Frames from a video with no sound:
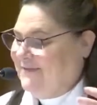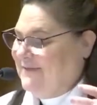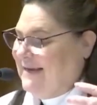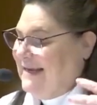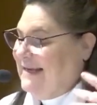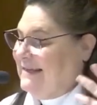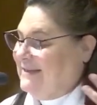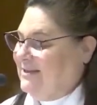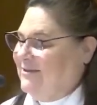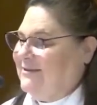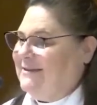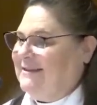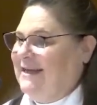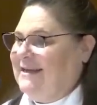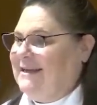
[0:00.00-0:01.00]
of Easter
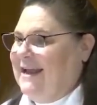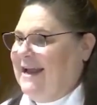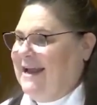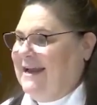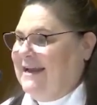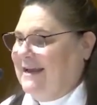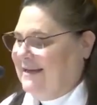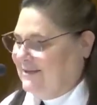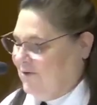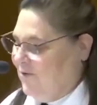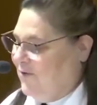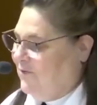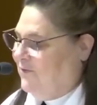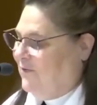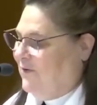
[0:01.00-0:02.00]
Sunday is
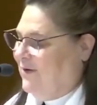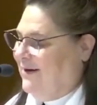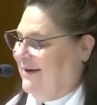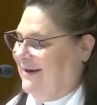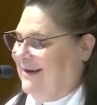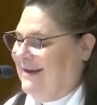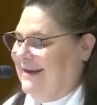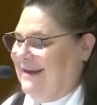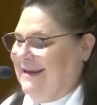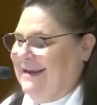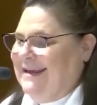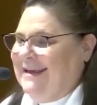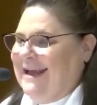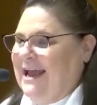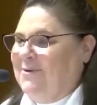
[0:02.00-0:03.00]
over.
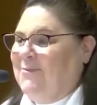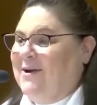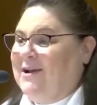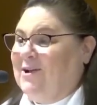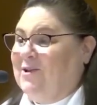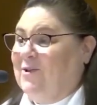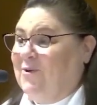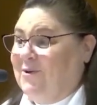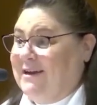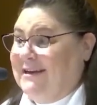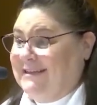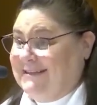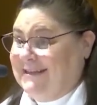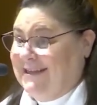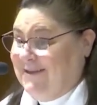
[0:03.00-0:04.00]
And what a
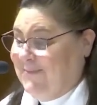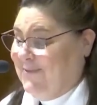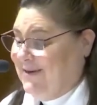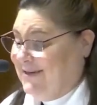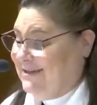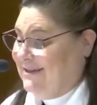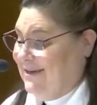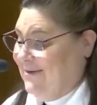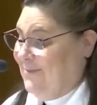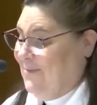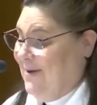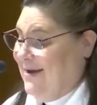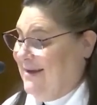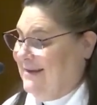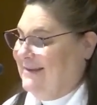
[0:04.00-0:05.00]
glorious celebration it
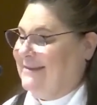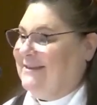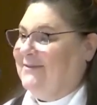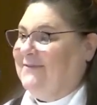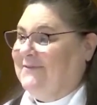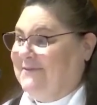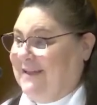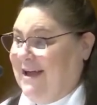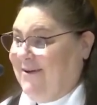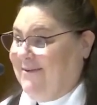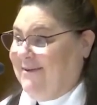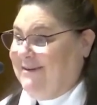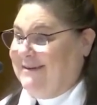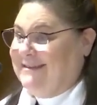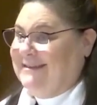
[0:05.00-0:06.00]
was the
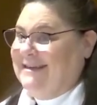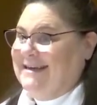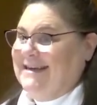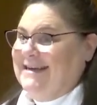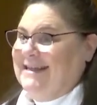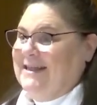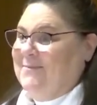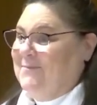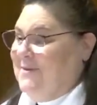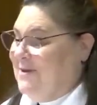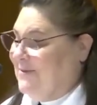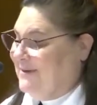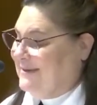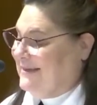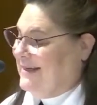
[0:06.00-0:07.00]
flowers, the
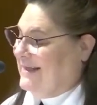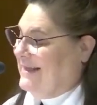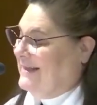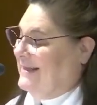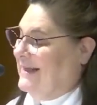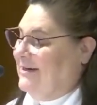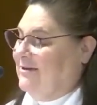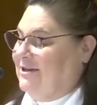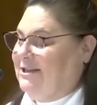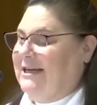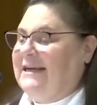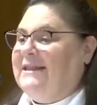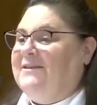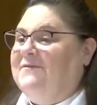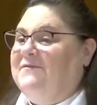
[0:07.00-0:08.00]
music, the
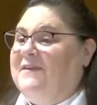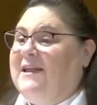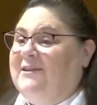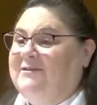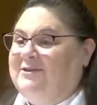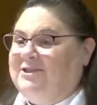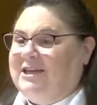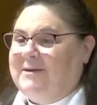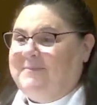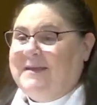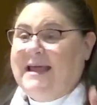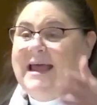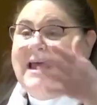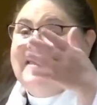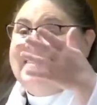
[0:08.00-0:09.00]
liturgy, the
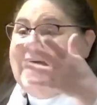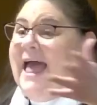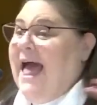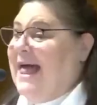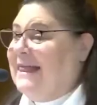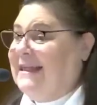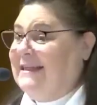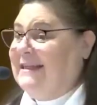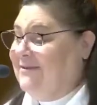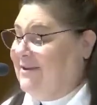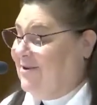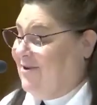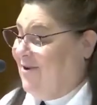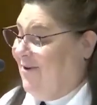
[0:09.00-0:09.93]
fellowship, the hallelujah